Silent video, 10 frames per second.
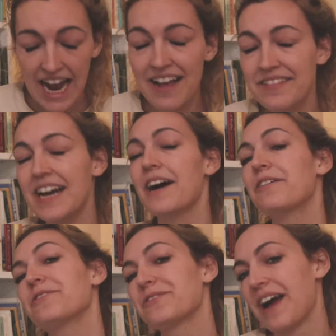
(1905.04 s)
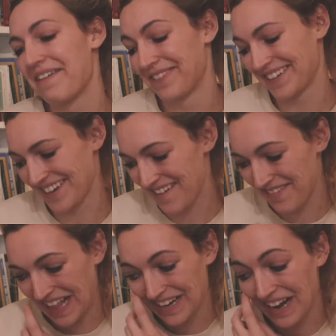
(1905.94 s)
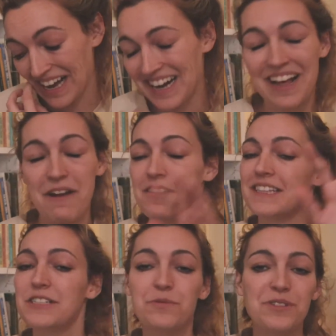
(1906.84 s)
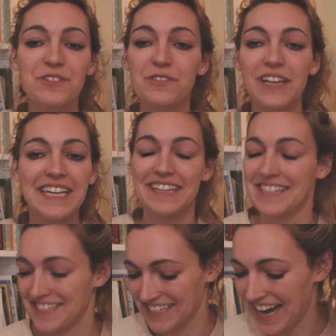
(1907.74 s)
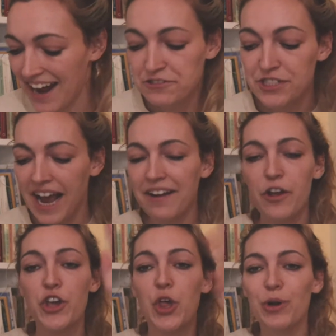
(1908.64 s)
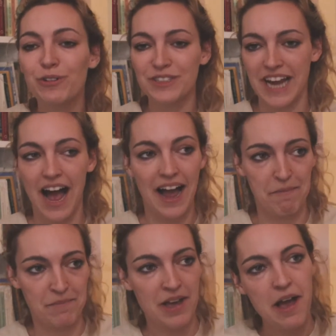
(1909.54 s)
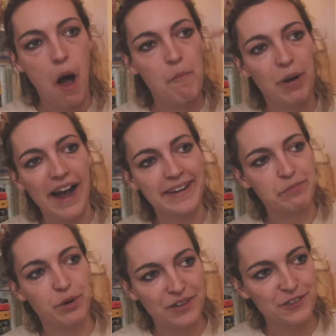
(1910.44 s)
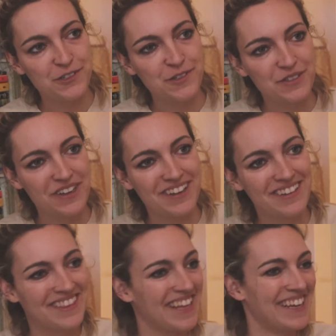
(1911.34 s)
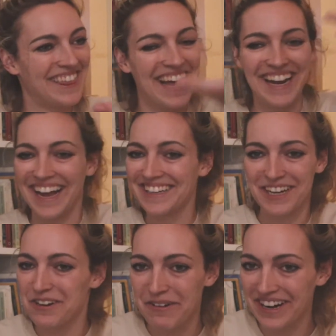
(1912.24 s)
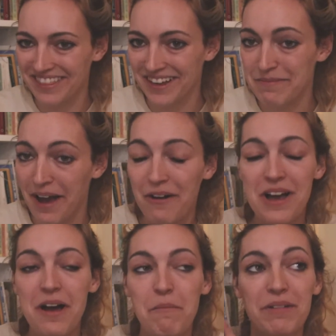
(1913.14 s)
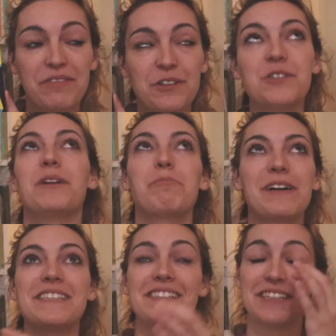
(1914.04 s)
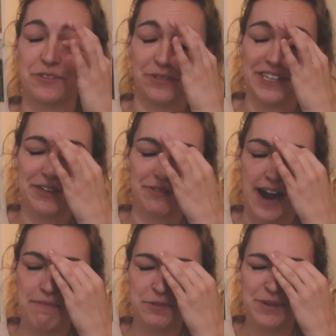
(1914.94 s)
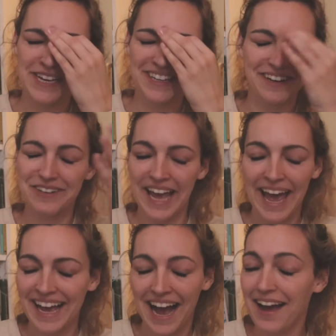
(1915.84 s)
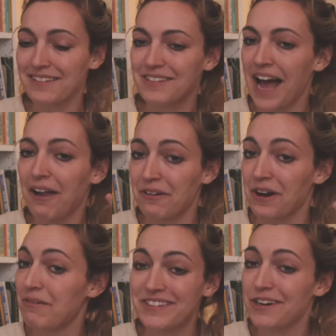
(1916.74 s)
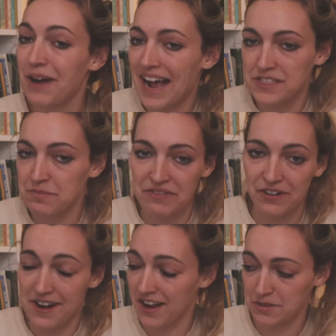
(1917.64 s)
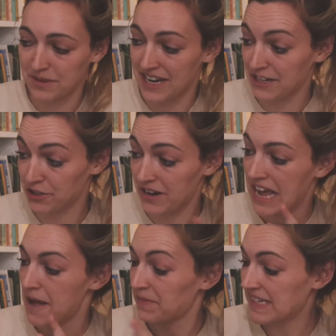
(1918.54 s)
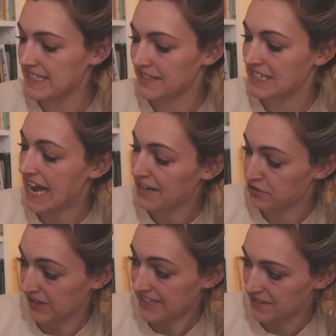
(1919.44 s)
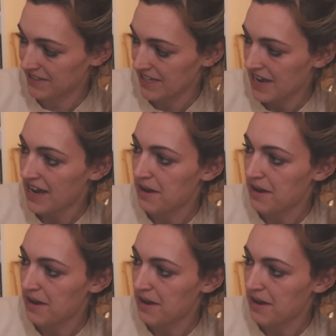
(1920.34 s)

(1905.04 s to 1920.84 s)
And the other graphic novel I got, this was like, listen, I just had a good old time buying books that I don't know anything about, but for some reason this really grabbed me, okay? I don't know, don't ask me for an explanation. This is Tetris